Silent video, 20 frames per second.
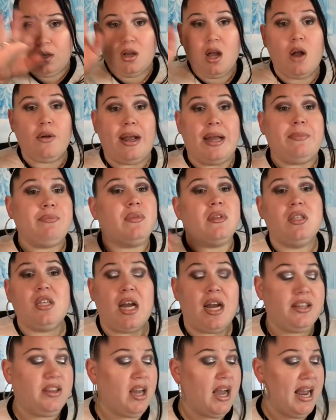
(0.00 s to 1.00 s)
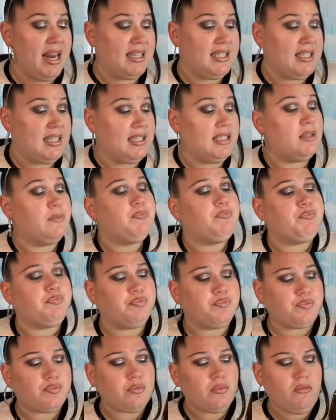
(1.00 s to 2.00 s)
Okay, sorry, I thought I had a sneeze.
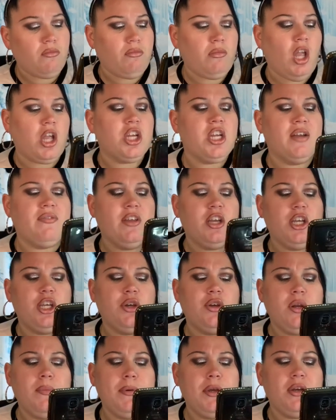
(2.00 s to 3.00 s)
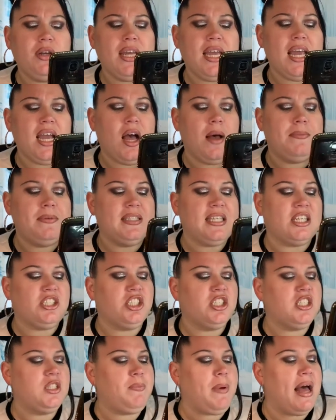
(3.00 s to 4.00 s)
Yeah, the Huda Beauty
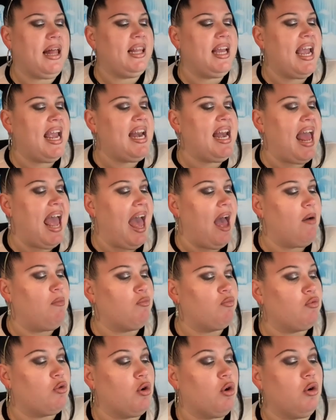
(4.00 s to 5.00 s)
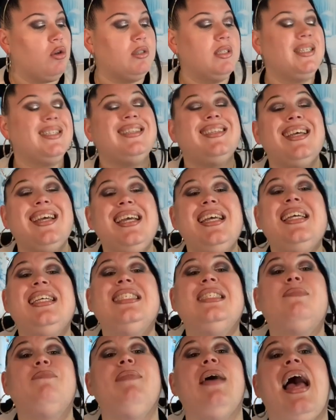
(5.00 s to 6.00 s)
Obsessions palette in Emerald.
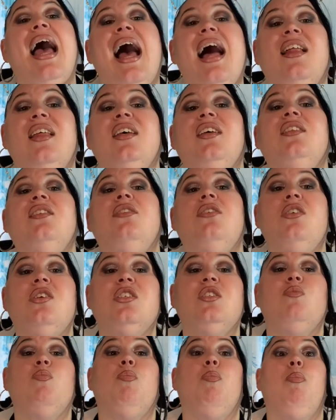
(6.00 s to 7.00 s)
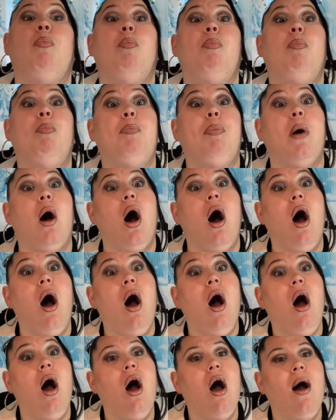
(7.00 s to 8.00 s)
This palette looks
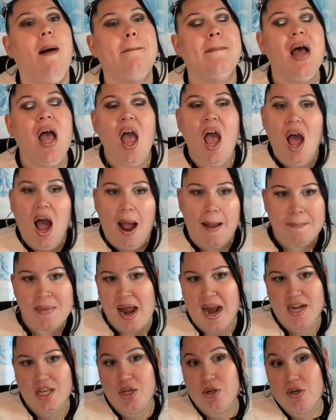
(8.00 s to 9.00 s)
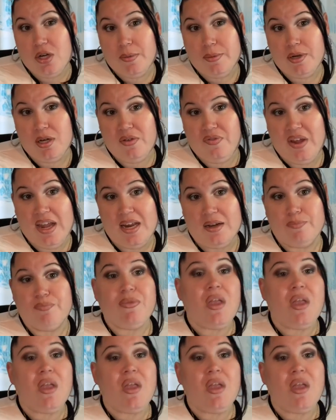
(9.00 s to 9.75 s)
bomb. I'm not a Huda Beauty fan.